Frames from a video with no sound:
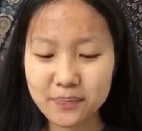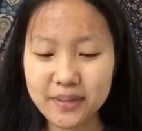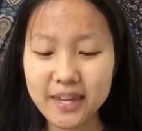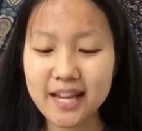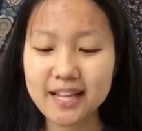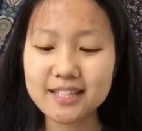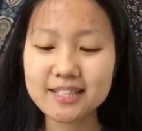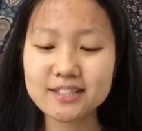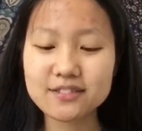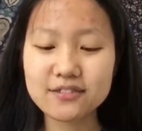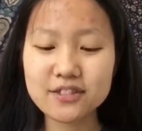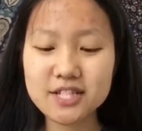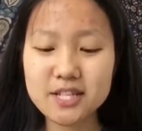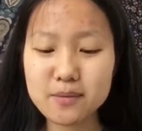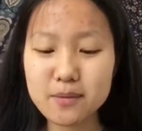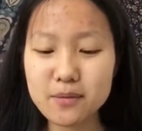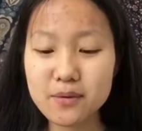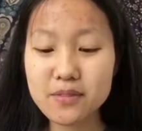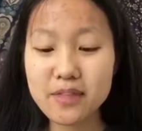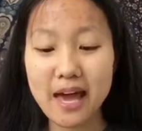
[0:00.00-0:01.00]
yeah, because first time
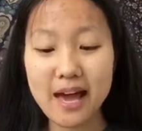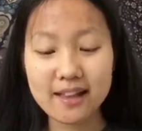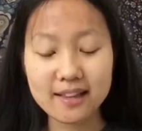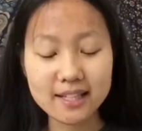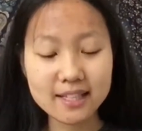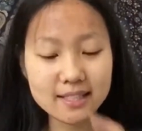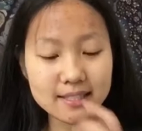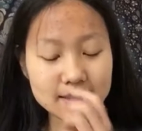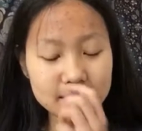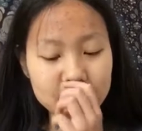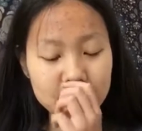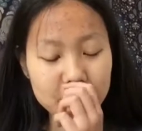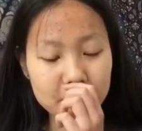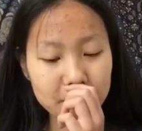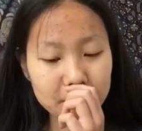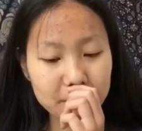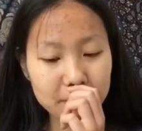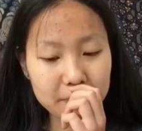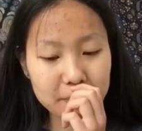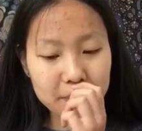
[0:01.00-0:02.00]
I went with Alex,
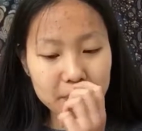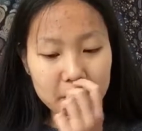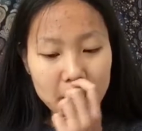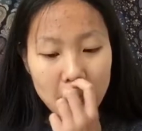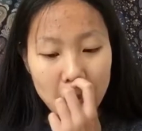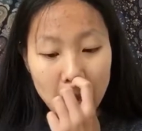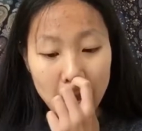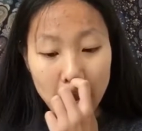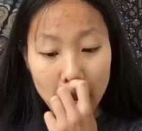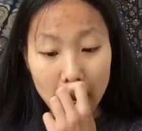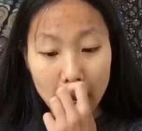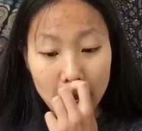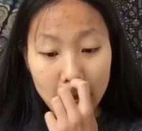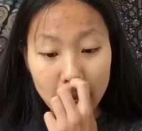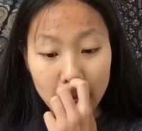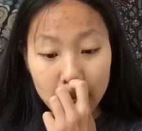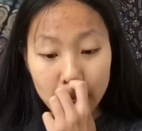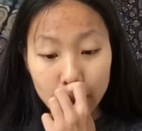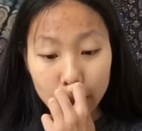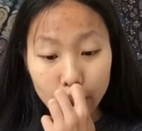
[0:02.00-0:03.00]

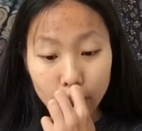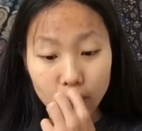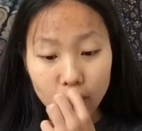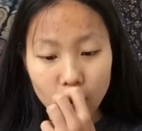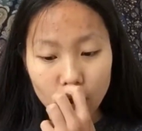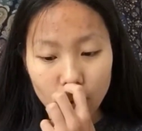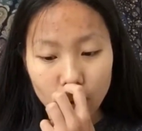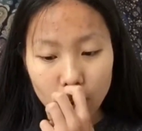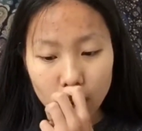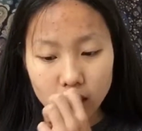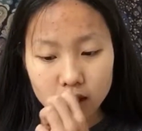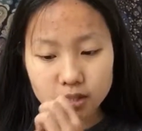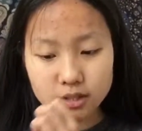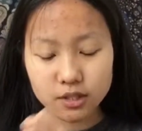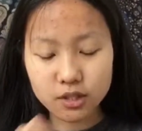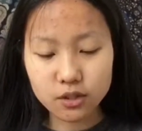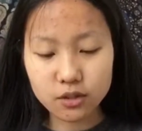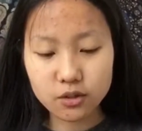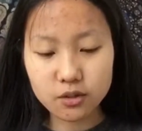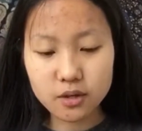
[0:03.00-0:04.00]
and whoa,
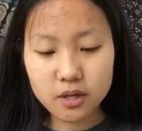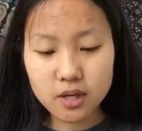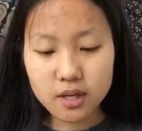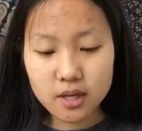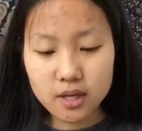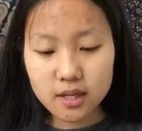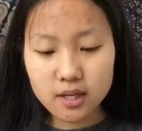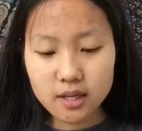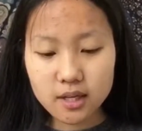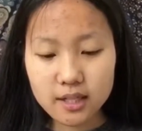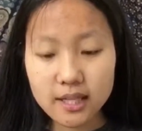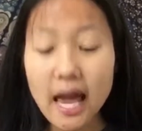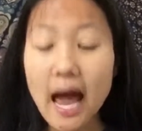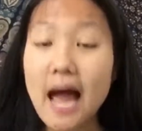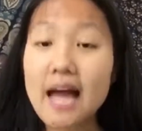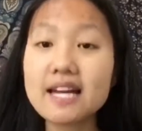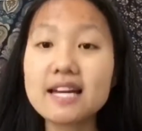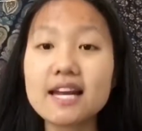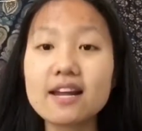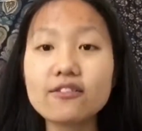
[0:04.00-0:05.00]
also, yeah,
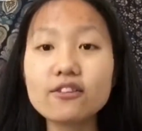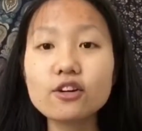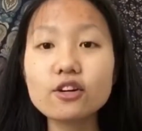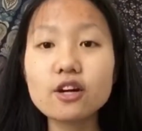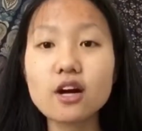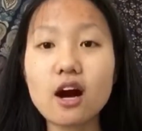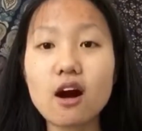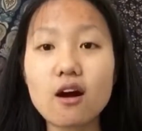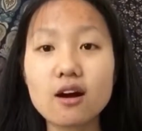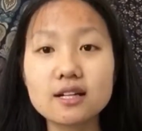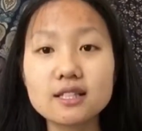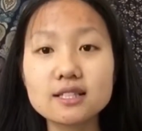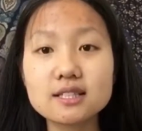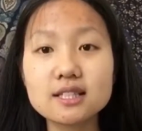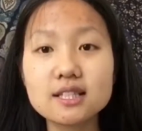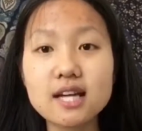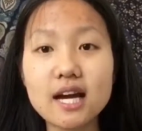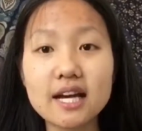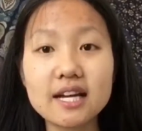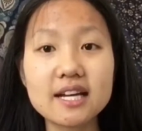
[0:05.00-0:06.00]
I'd never,
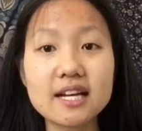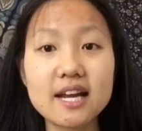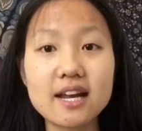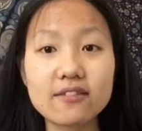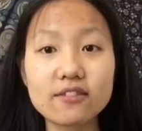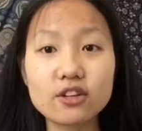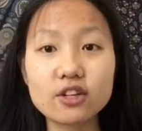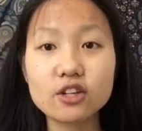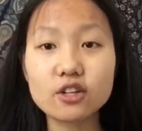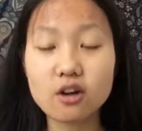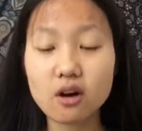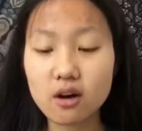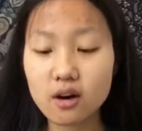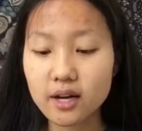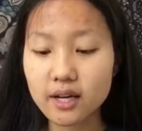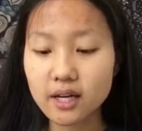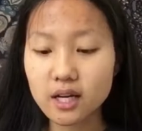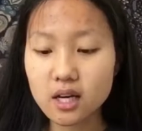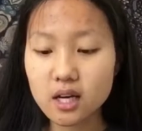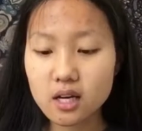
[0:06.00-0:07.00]
honestly, I'd never
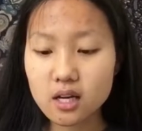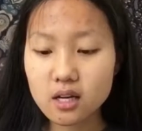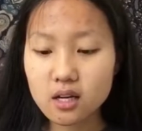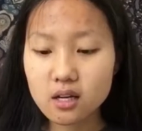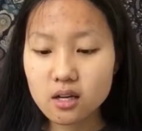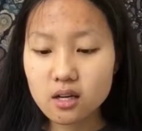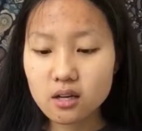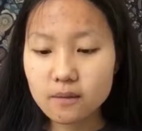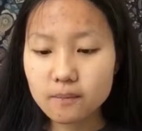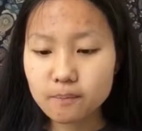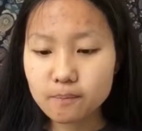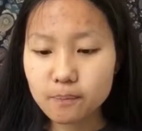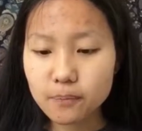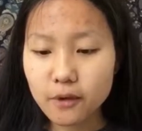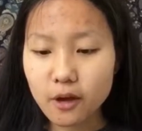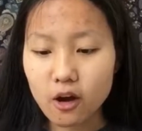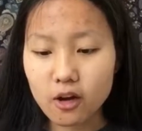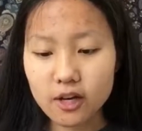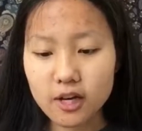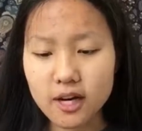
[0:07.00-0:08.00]
gone
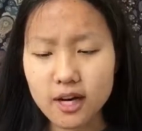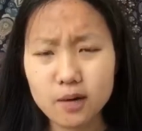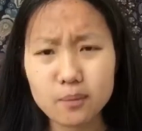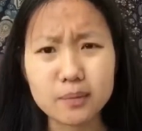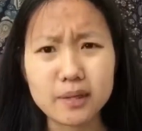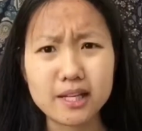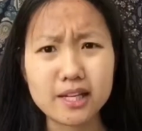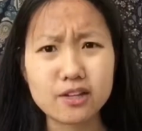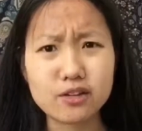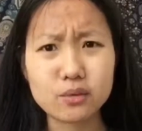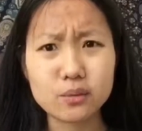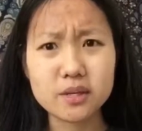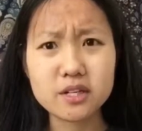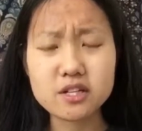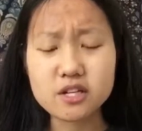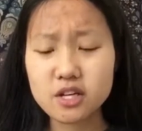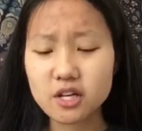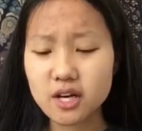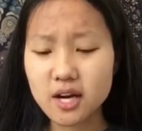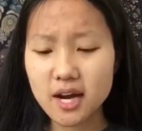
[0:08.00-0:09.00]
on an airplane in the
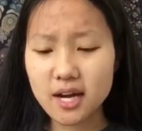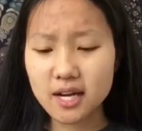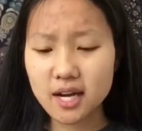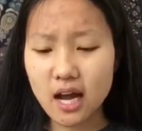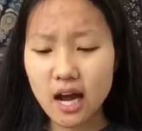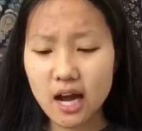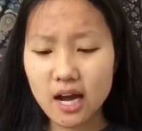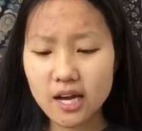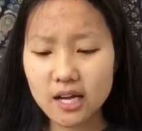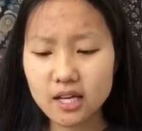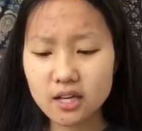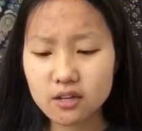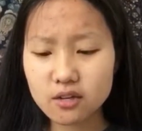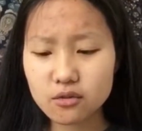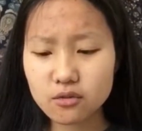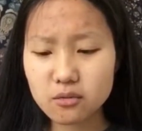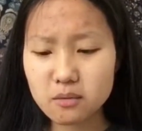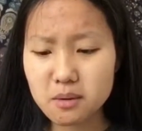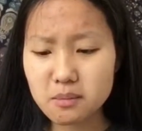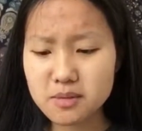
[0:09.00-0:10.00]
winter, and I
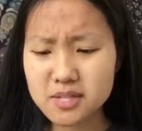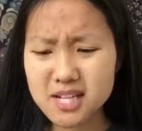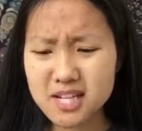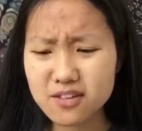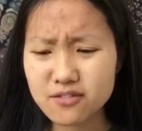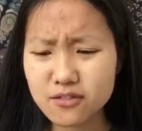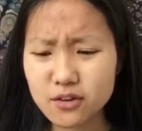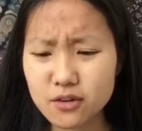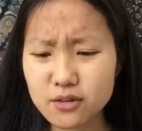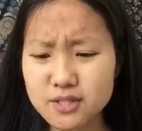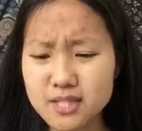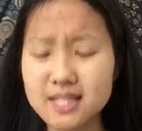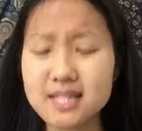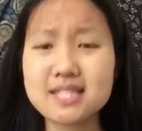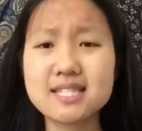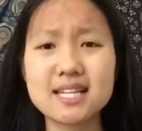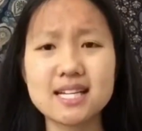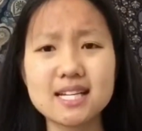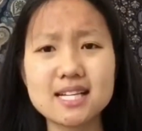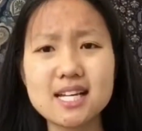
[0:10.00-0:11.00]
remember taking photos like the
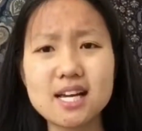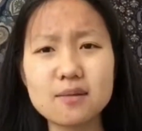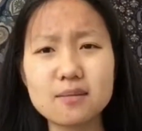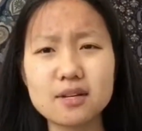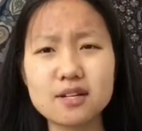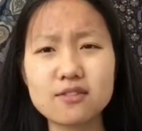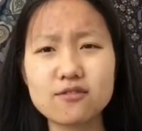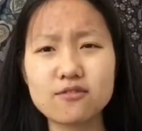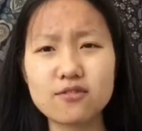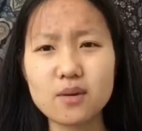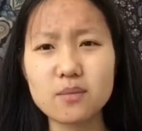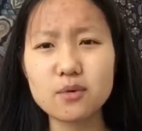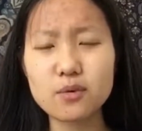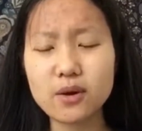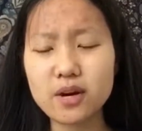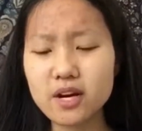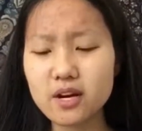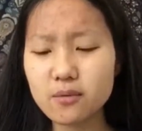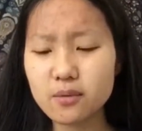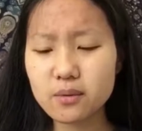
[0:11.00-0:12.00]
second time in
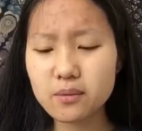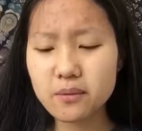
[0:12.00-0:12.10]
February when